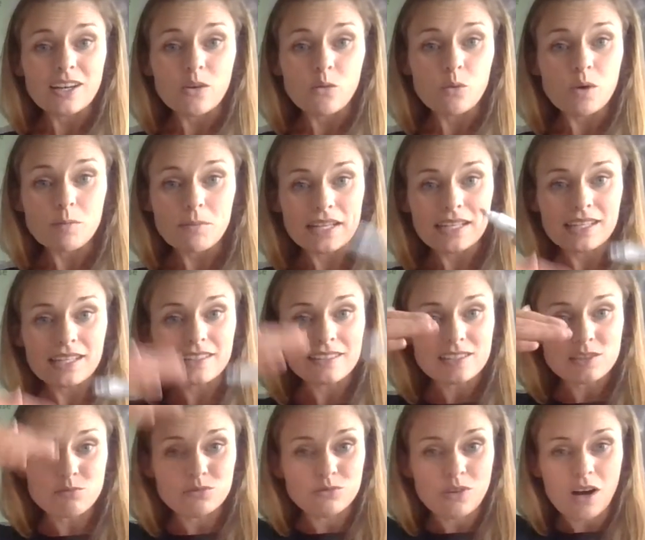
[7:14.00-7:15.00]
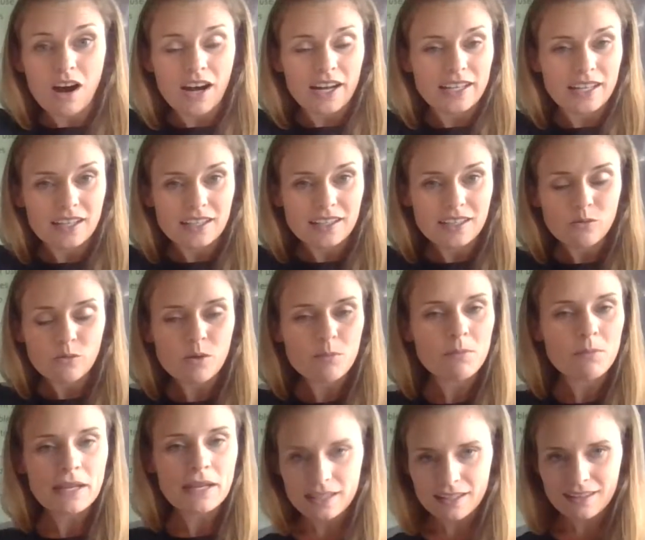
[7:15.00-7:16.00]
we're making this wall higher. We're
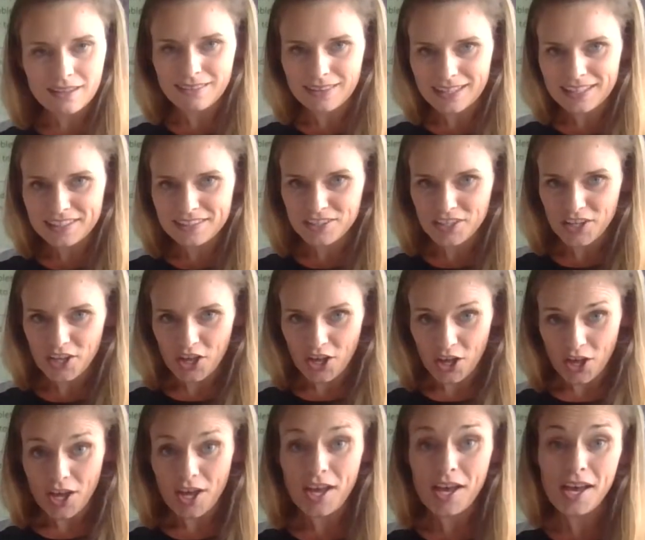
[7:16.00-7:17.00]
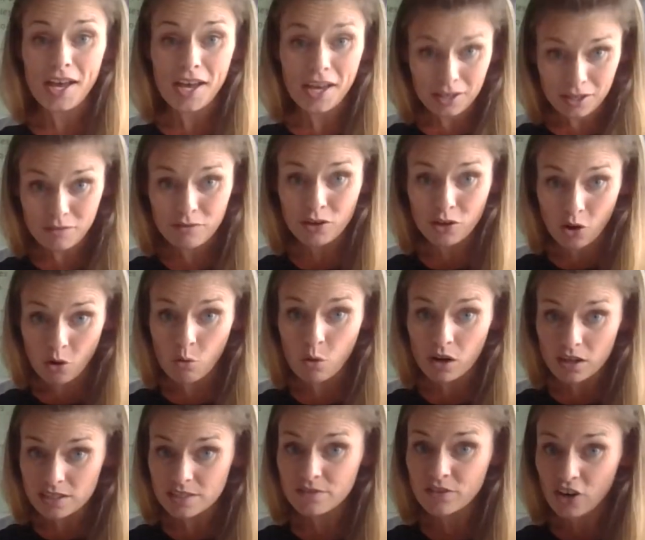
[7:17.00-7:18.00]
making things a hell of a lot
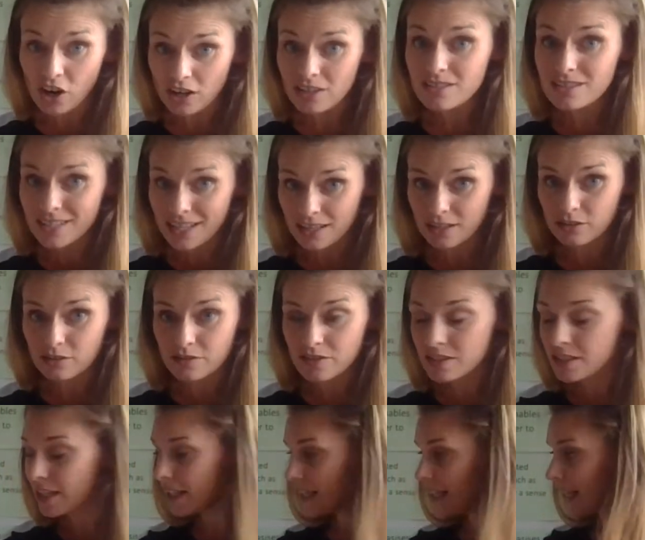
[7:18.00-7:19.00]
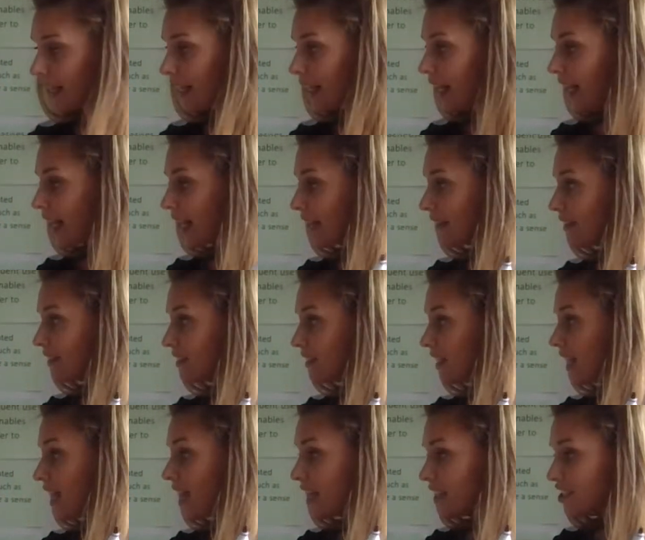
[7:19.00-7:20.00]
worse for ourselves. And
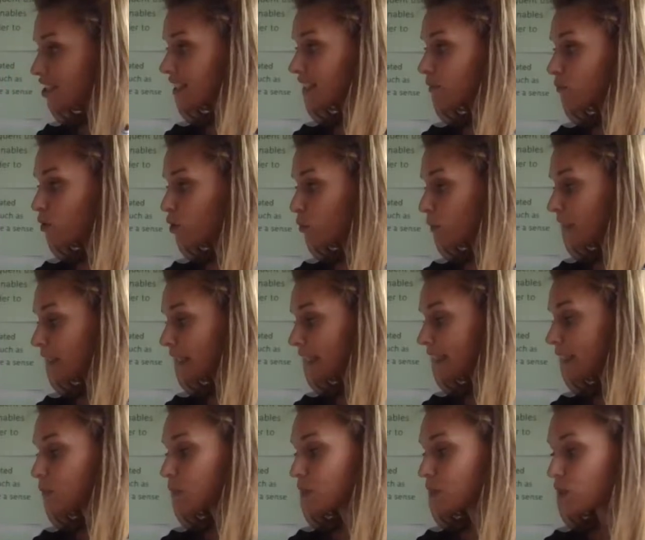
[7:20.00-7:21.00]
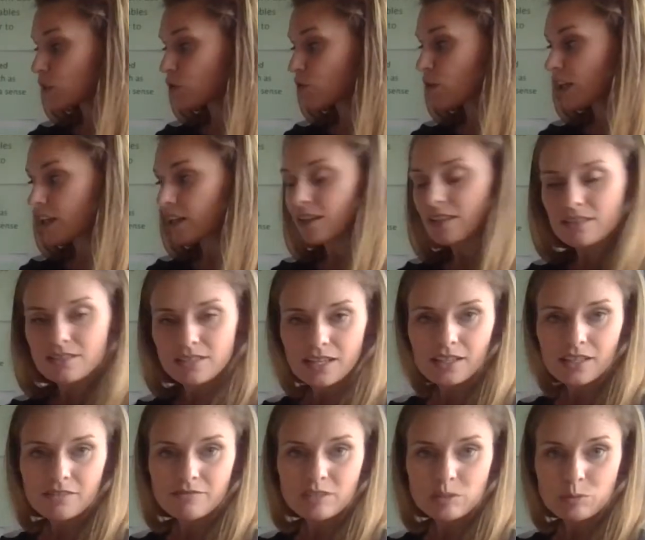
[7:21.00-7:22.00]
that actually what we need to be doing is
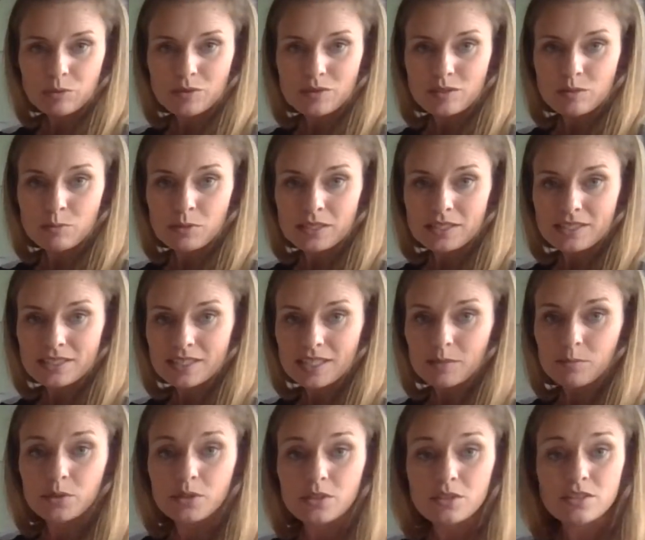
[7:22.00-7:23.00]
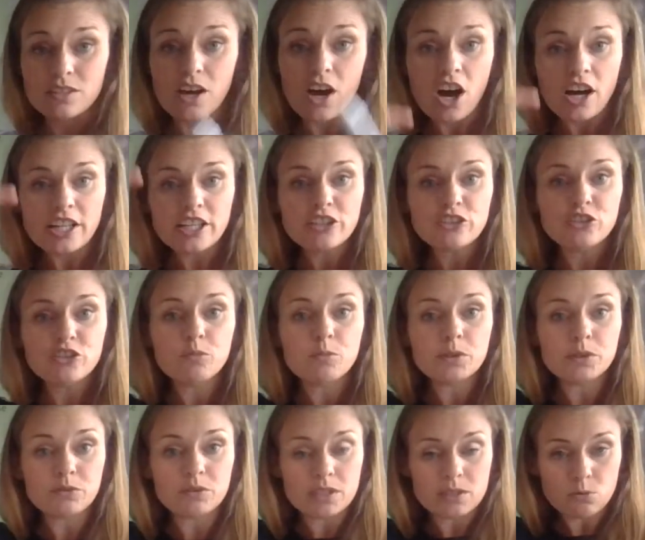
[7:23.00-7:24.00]
taking responsibility, because the higher you
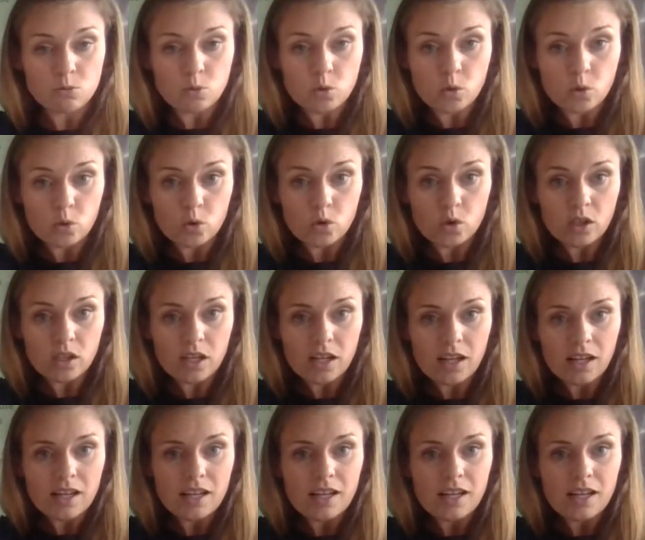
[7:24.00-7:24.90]
build this wall,